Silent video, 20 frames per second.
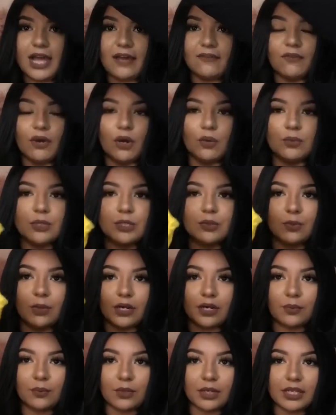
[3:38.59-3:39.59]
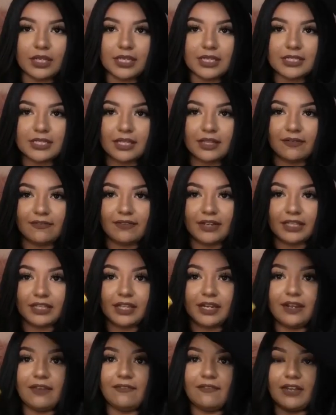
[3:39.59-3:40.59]
I've always wanted one of these, and the fact
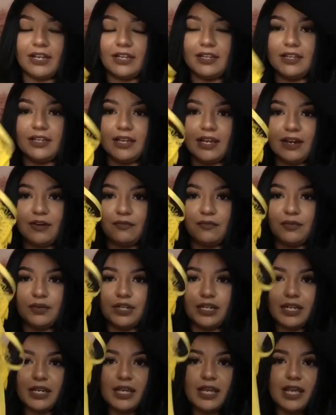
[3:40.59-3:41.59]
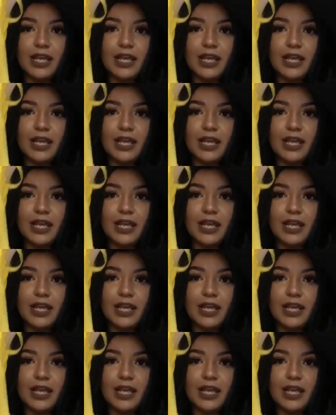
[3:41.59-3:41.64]
that I finally have one